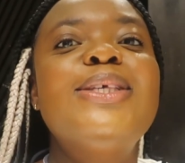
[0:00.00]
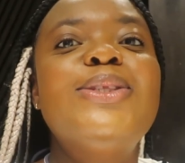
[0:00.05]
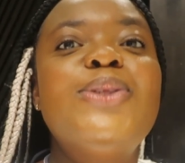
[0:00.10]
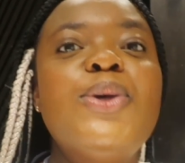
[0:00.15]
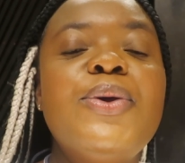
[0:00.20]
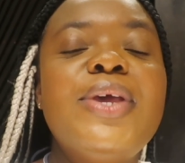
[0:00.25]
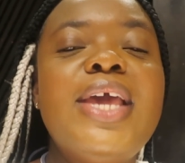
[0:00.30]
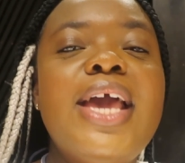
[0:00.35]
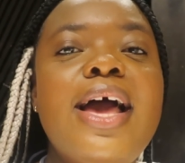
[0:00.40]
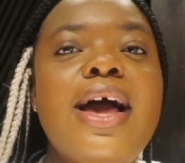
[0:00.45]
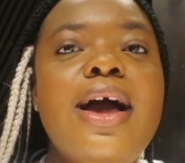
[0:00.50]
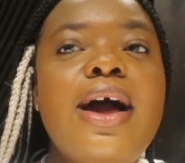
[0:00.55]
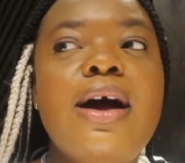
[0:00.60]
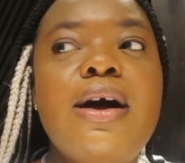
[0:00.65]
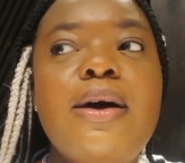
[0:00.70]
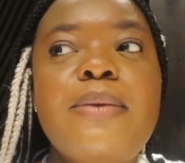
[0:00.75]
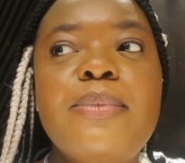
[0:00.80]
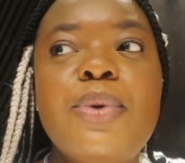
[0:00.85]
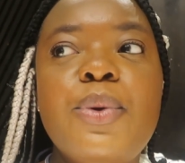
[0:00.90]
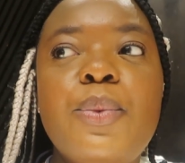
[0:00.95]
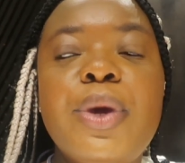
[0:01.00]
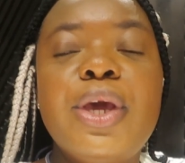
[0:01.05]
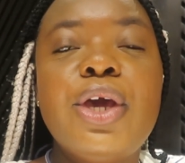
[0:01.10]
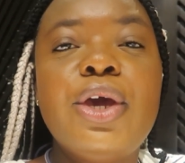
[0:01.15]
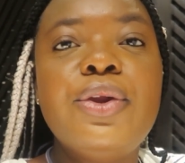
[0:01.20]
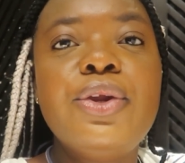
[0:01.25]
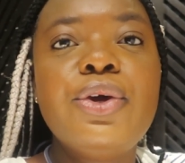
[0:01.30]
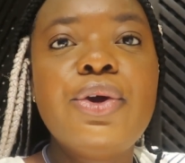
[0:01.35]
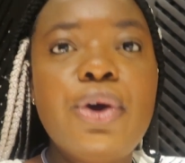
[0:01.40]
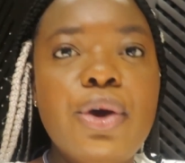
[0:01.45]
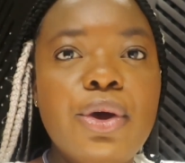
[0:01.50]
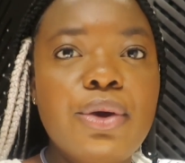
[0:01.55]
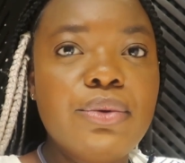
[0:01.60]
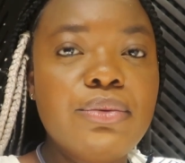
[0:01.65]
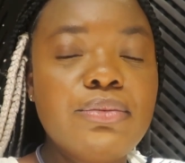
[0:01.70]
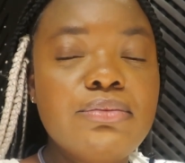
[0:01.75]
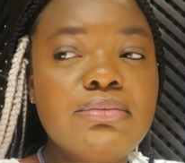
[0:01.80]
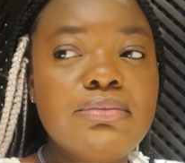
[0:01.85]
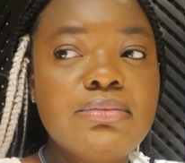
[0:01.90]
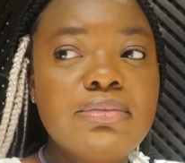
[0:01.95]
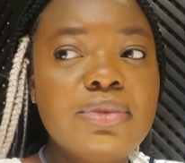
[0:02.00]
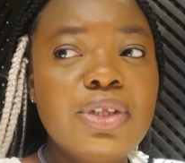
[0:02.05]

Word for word: so yeah um we're gonna go